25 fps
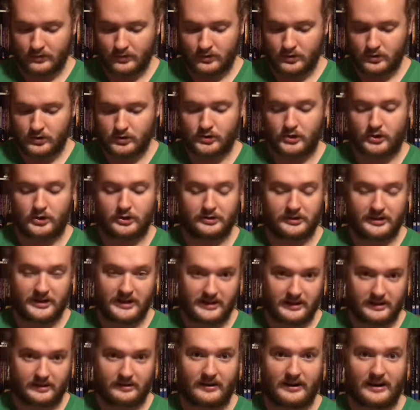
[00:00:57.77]

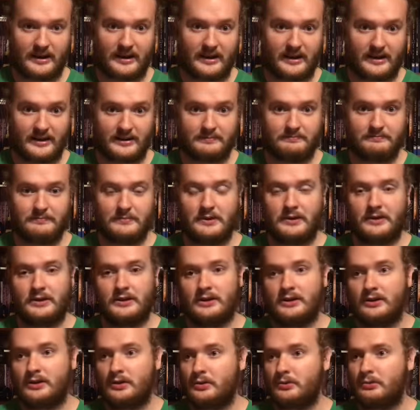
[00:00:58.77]
Shirley Crain
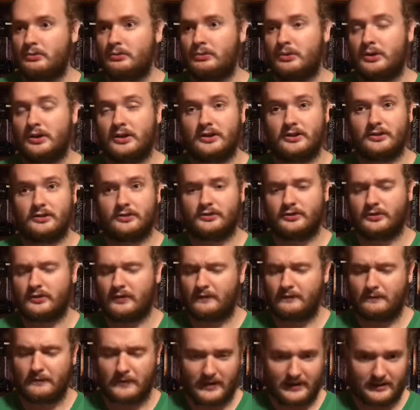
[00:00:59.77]
was
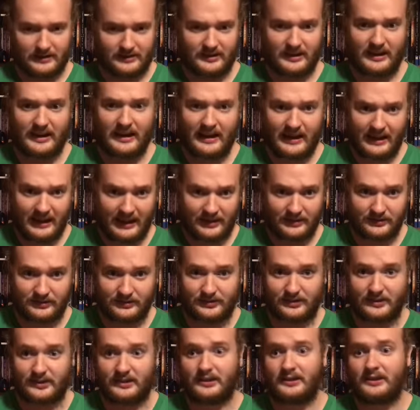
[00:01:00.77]

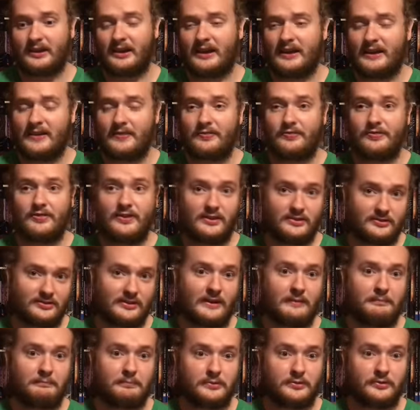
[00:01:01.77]
fantastic. And this
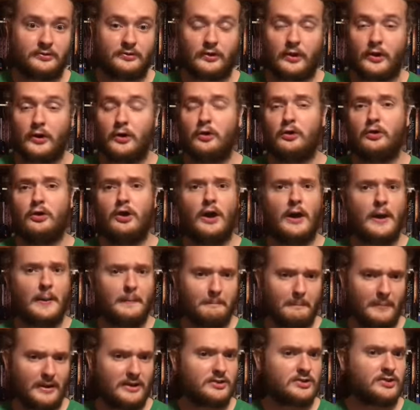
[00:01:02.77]
episode,
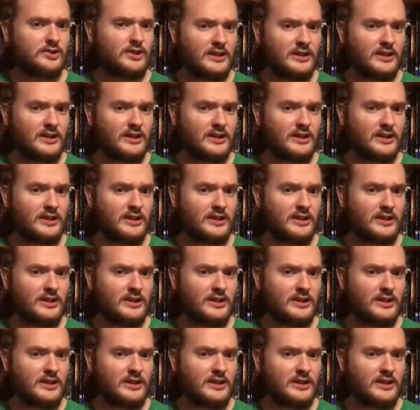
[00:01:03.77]
much